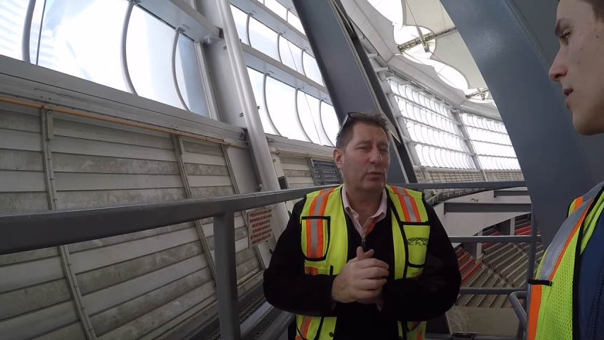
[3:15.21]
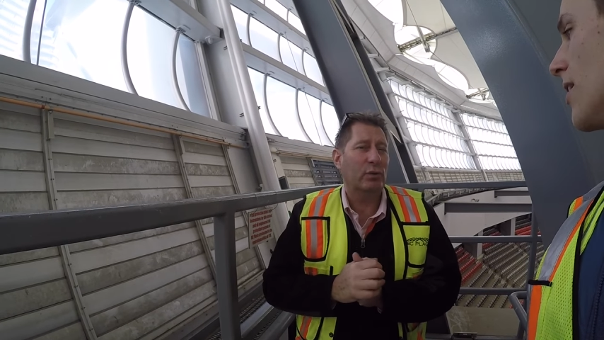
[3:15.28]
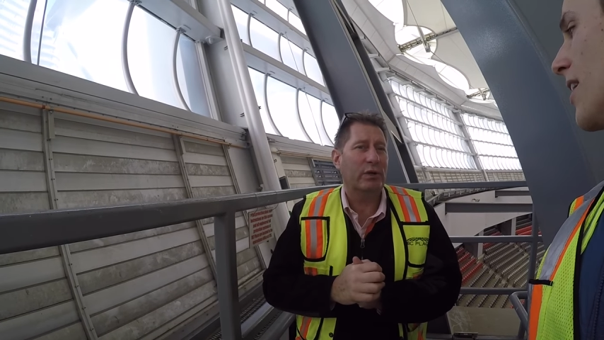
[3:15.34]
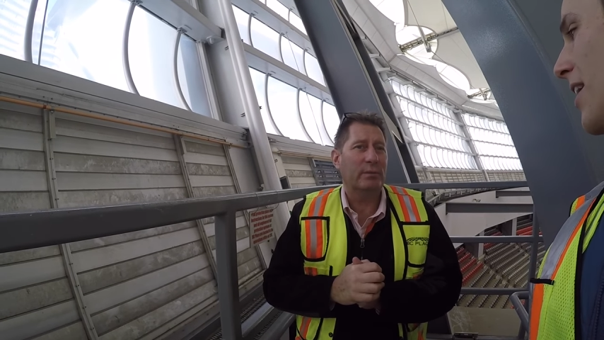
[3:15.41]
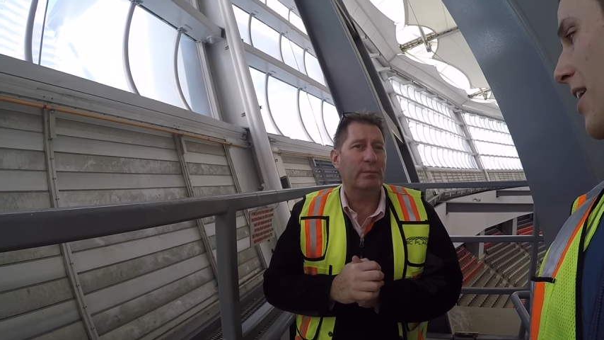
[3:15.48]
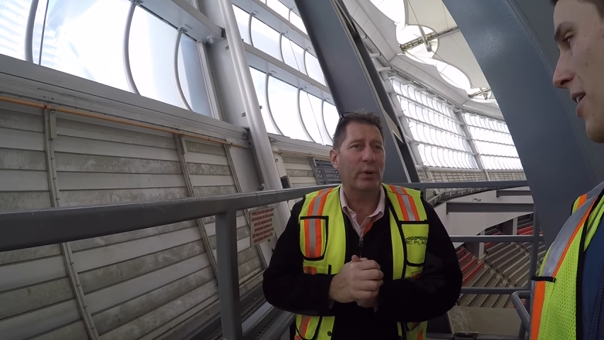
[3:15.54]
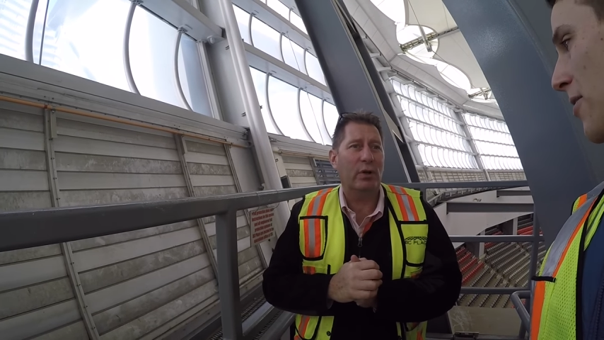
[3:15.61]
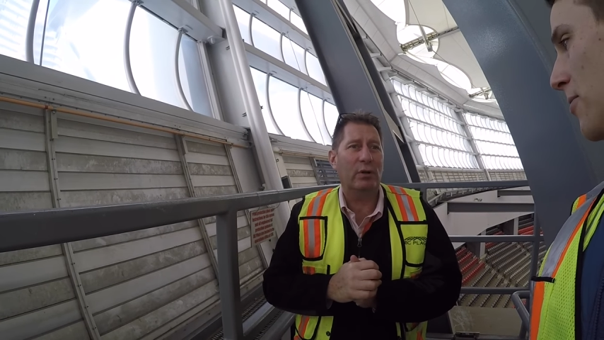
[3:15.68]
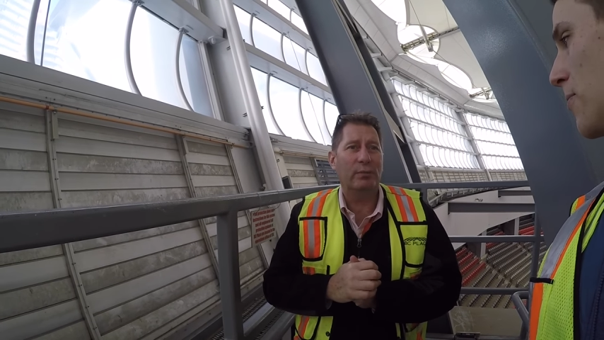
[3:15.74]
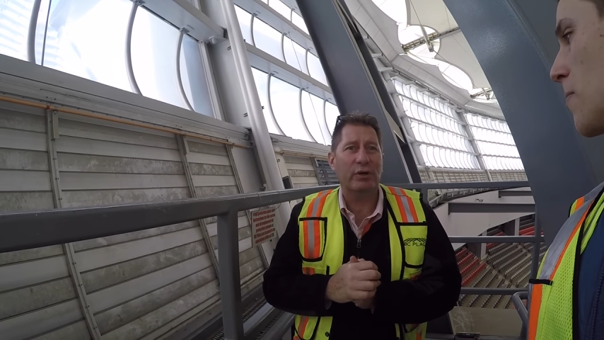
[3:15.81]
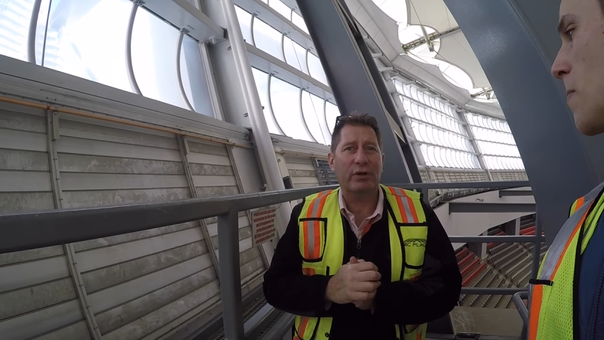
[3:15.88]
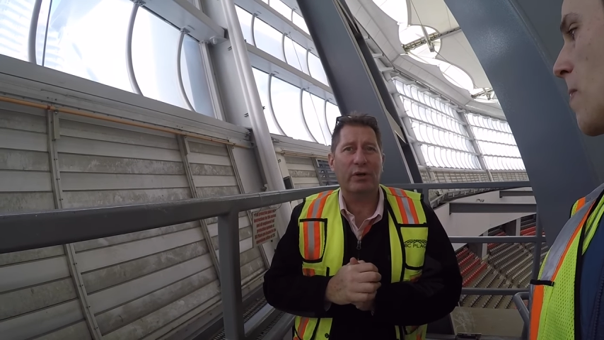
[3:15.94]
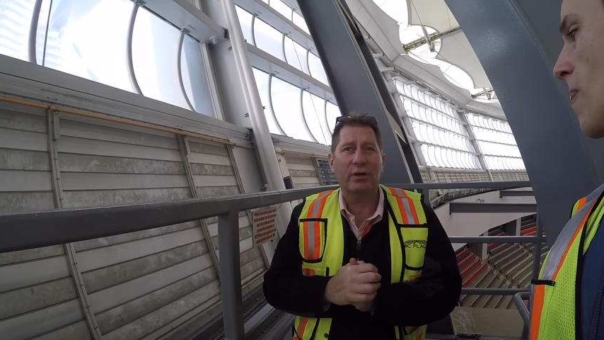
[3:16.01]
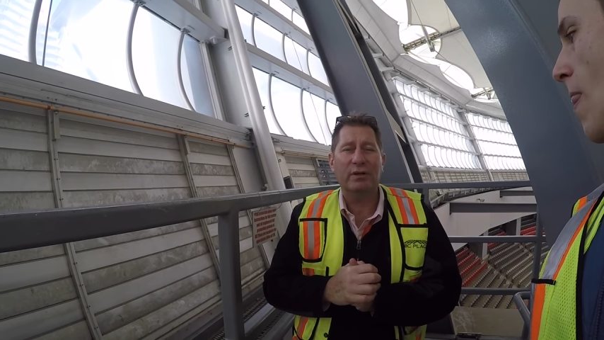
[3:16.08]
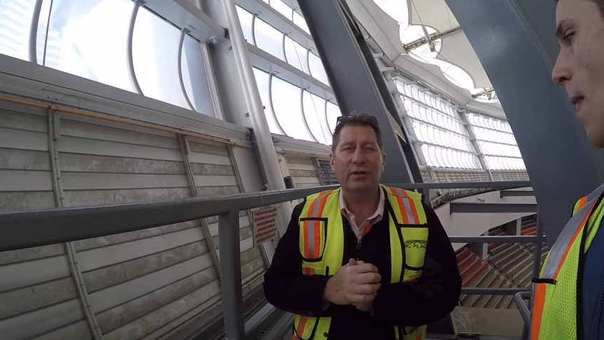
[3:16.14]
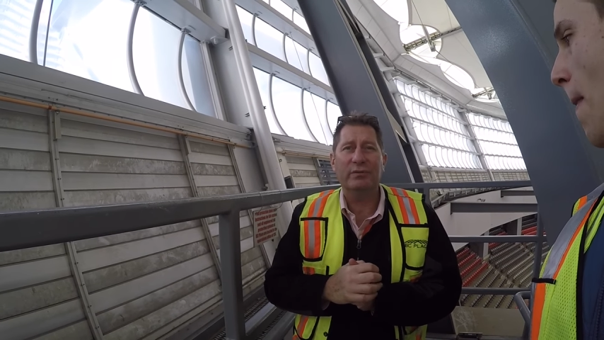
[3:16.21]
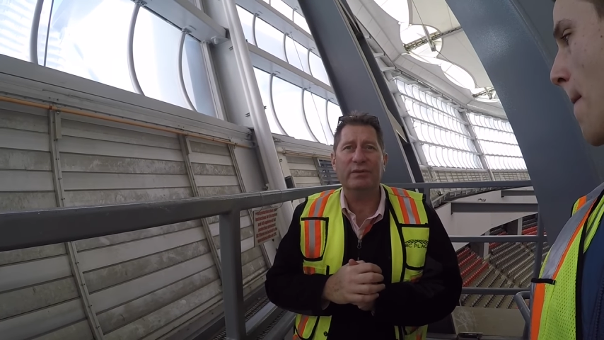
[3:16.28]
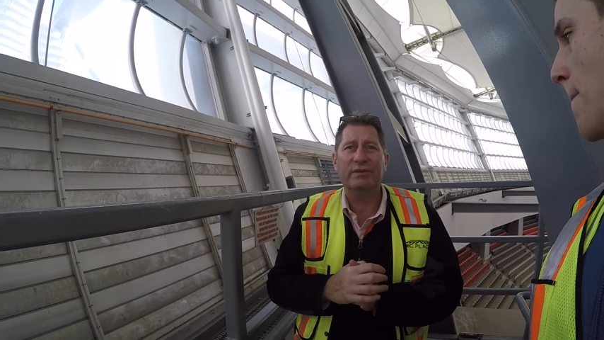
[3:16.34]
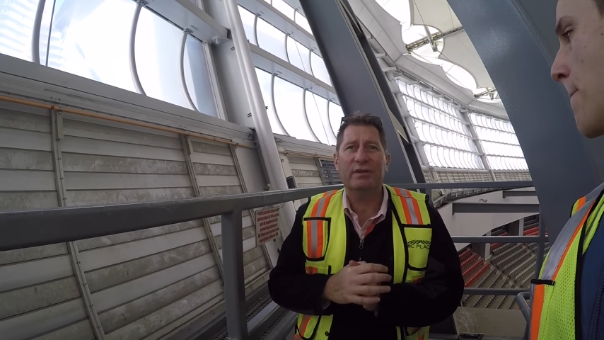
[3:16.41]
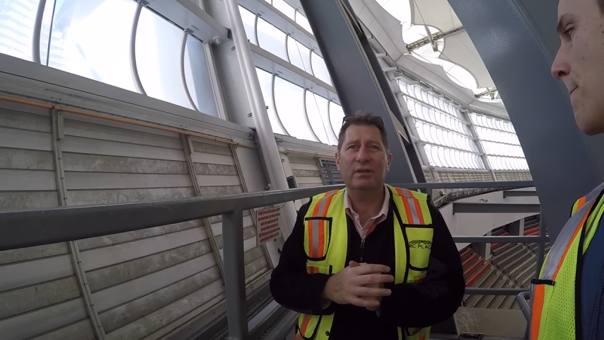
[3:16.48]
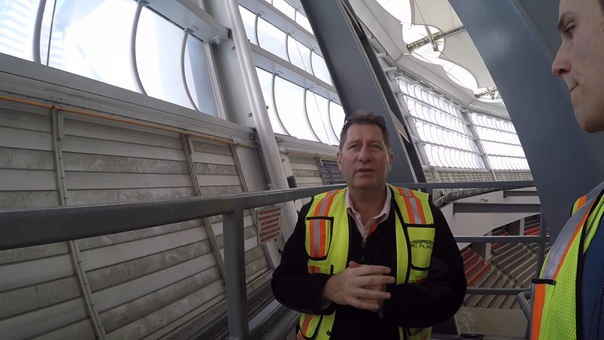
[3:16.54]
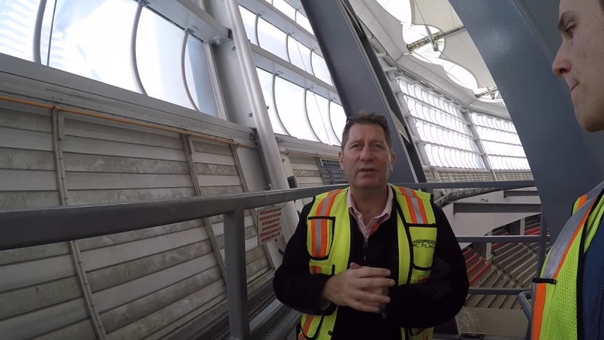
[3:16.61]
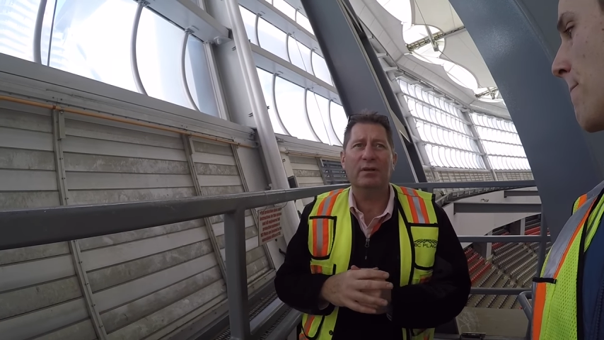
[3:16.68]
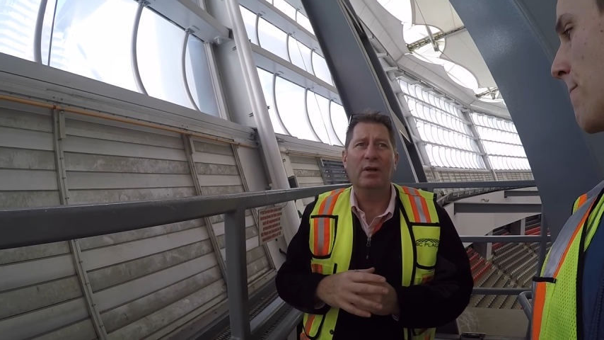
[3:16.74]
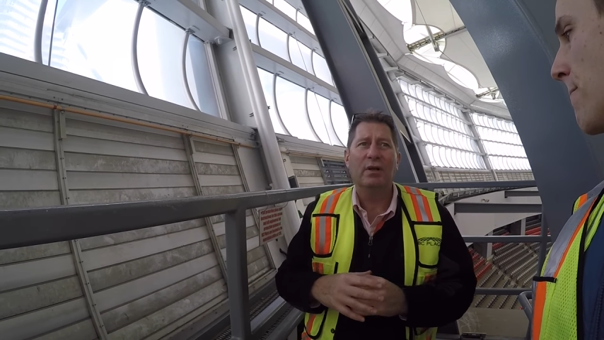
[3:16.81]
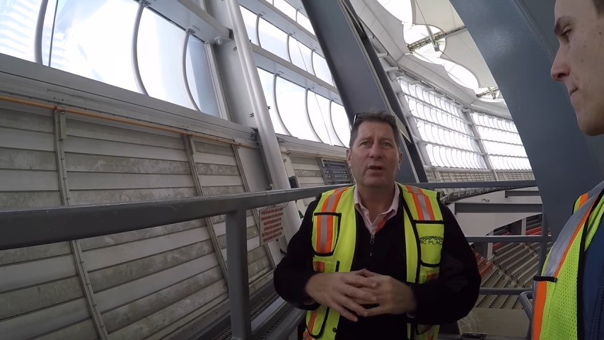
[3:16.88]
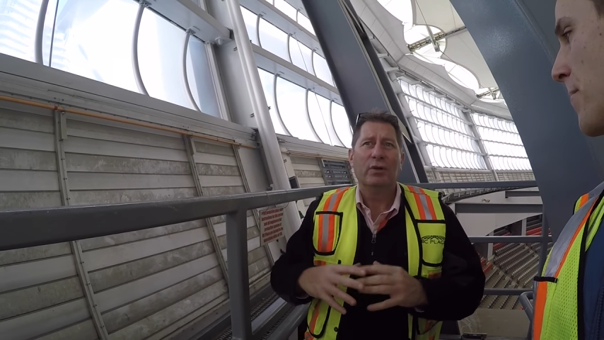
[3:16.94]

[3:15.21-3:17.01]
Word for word: when Paul McCartney was here.